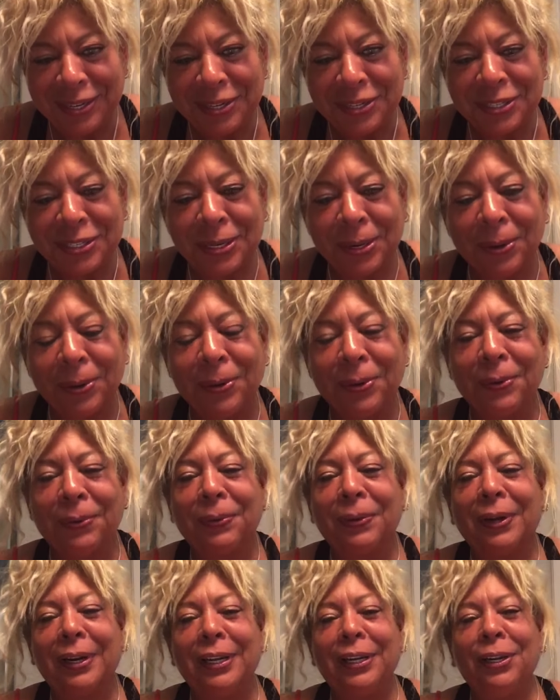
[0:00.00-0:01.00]
So,
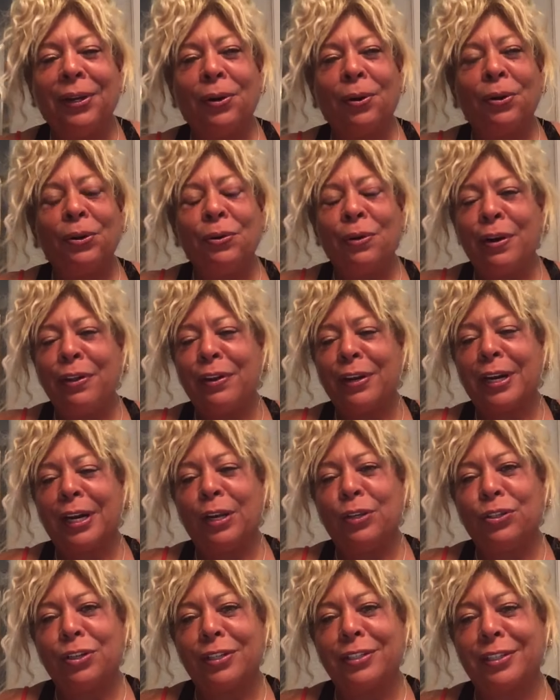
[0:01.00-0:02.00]
you know, you're either going
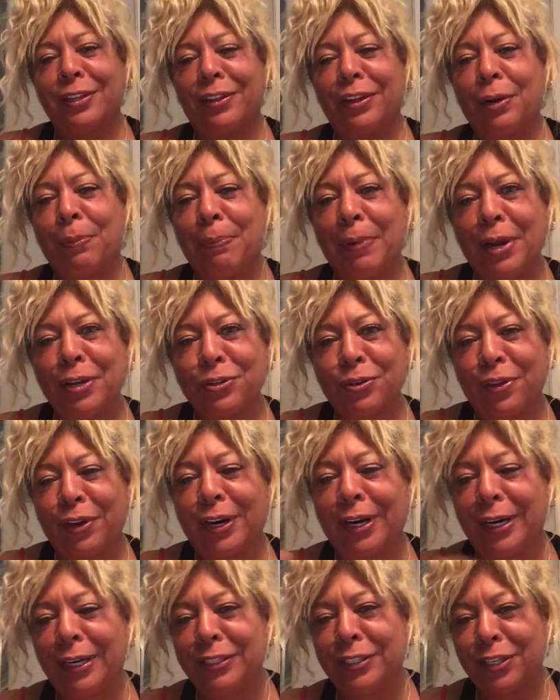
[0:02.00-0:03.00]
to adjust to their pace or they're
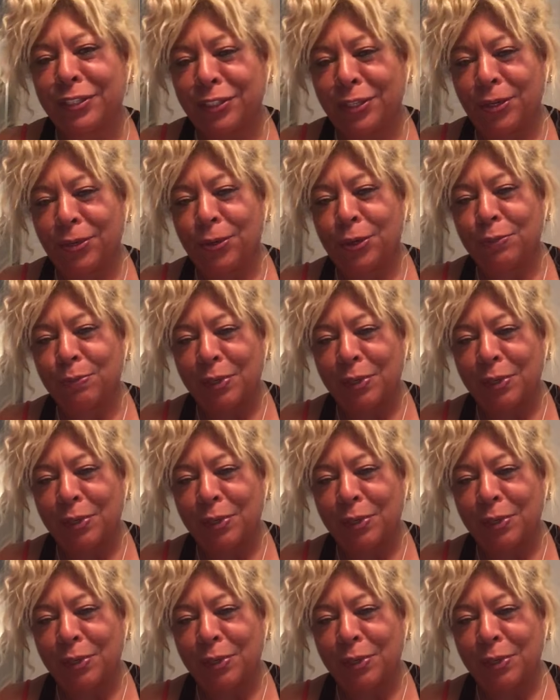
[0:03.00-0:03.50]
going to adjust to yours,